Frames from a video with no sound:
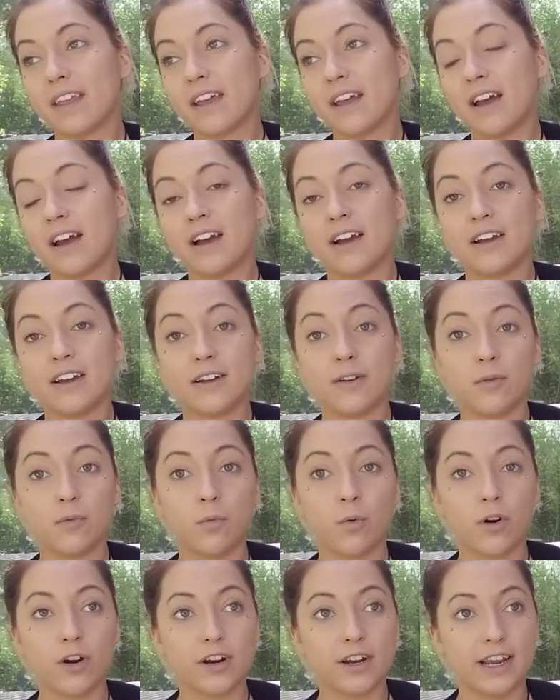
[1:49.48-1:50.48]
I
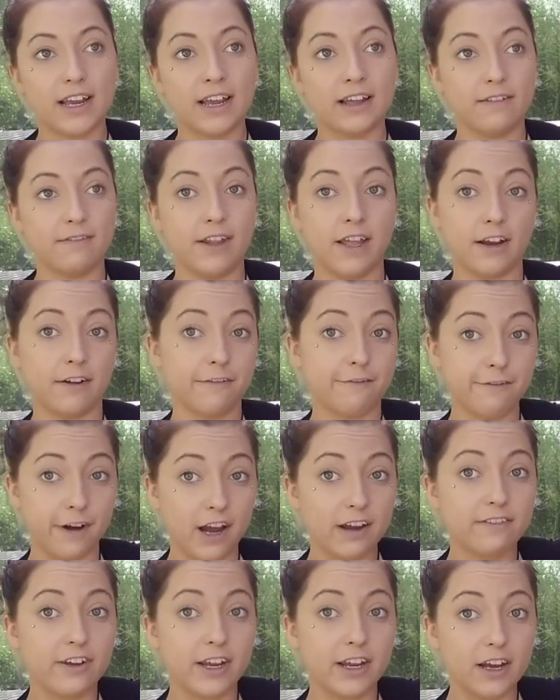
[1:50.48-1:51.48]
work at like
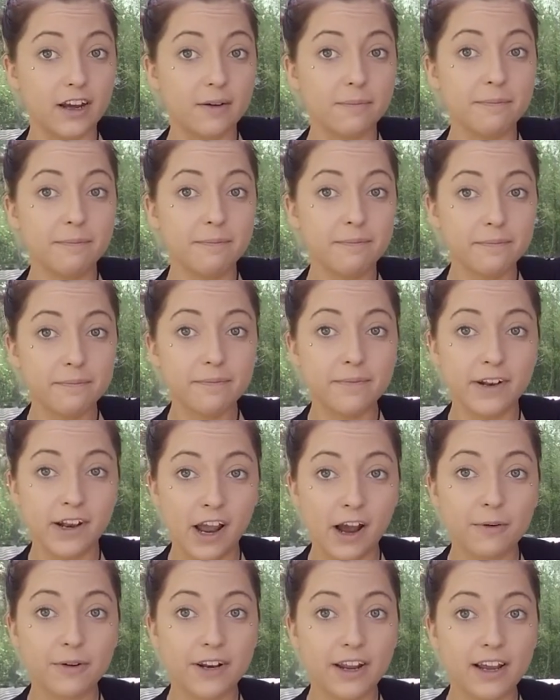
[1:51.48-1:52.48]
5 a.m.
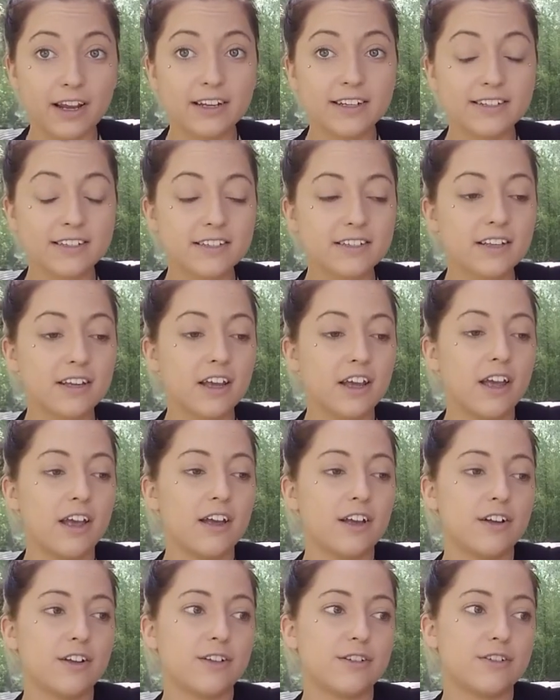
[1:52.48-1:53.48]
nowadays,
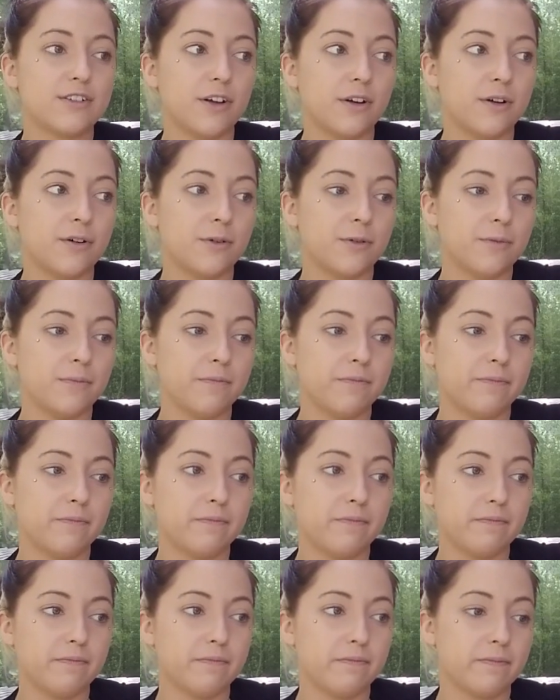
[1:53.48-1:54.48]
so
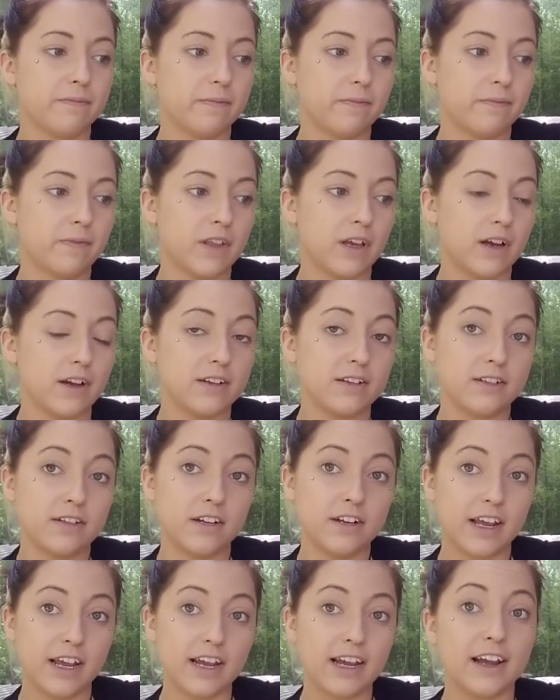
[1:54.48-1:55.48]

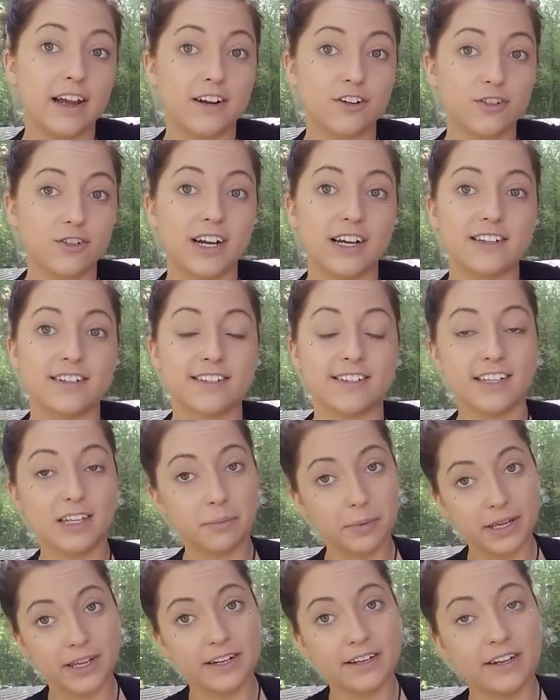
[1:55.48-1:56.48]
today I actually got to
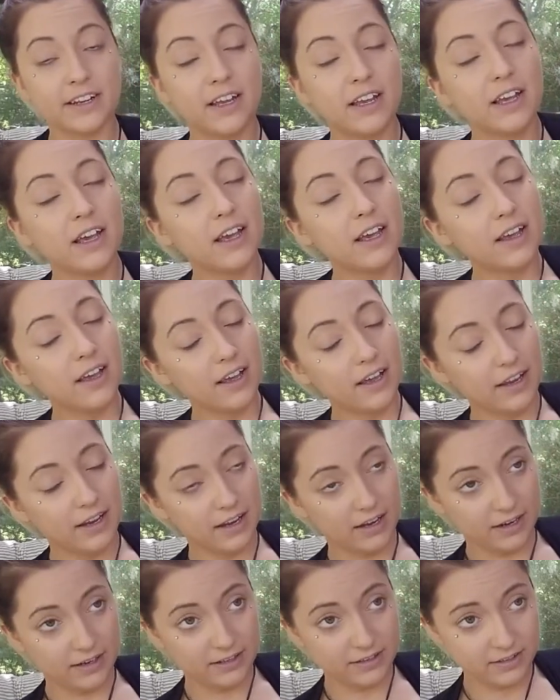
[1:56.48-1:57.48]
sleep in,
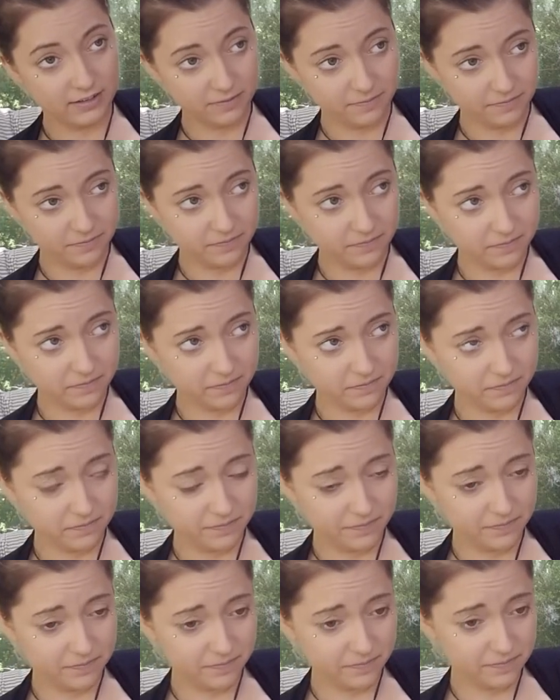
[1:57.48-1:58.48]
and
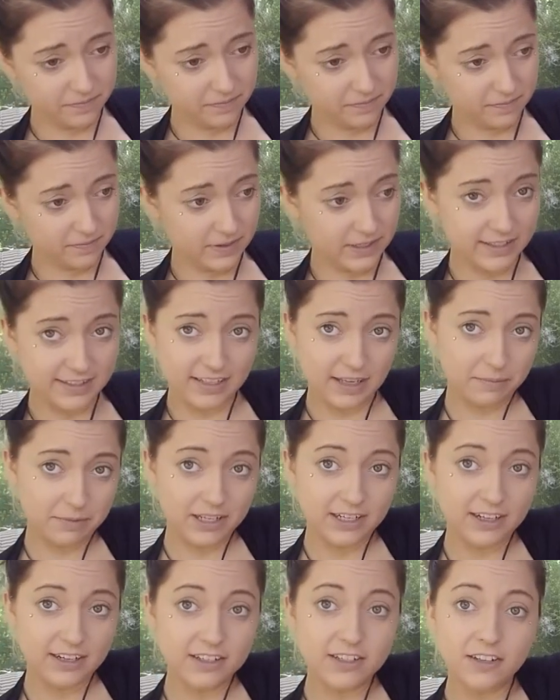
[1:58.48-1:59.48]
I slept
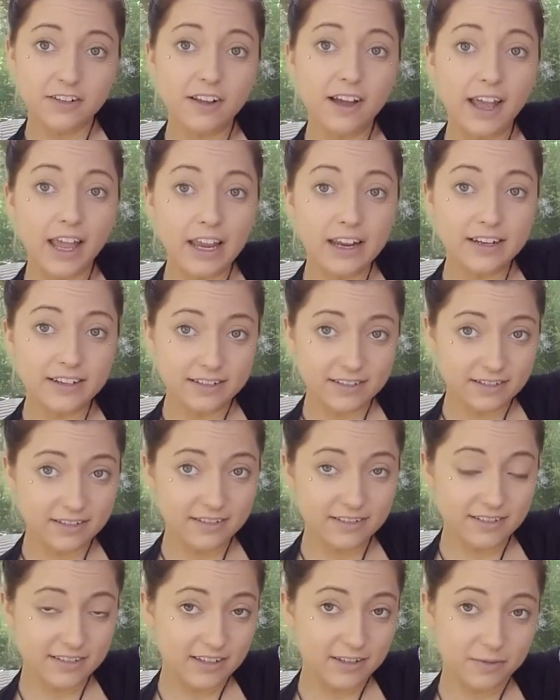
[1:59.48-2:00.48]
in until 8.
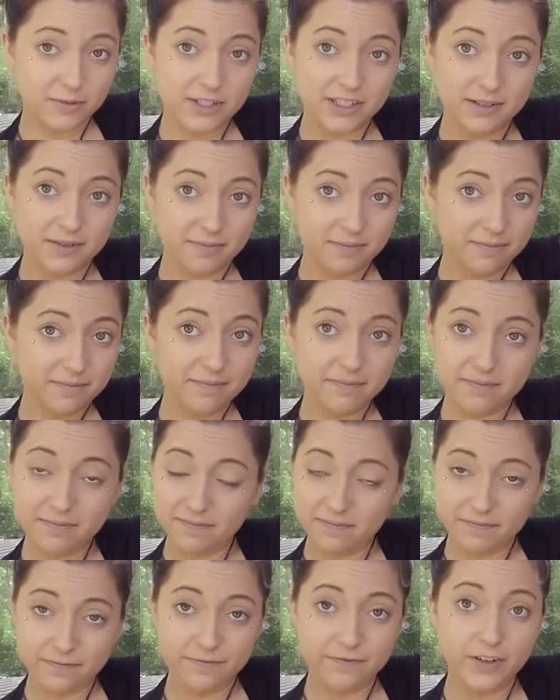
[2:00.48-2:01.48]
It was
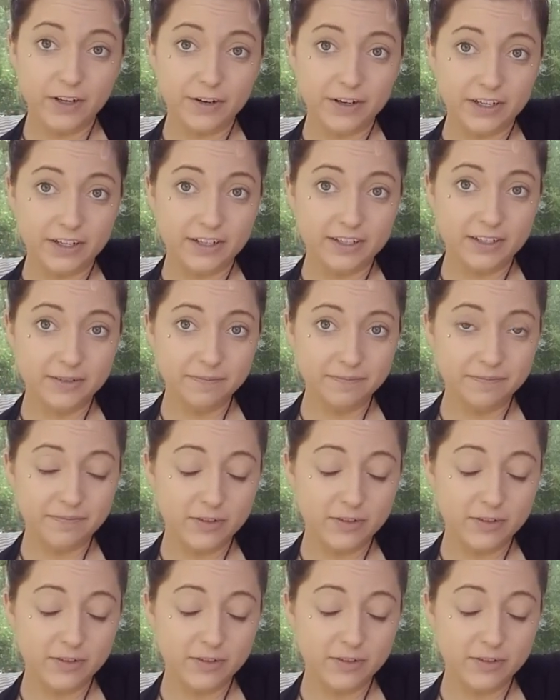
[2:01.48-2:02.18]
very good.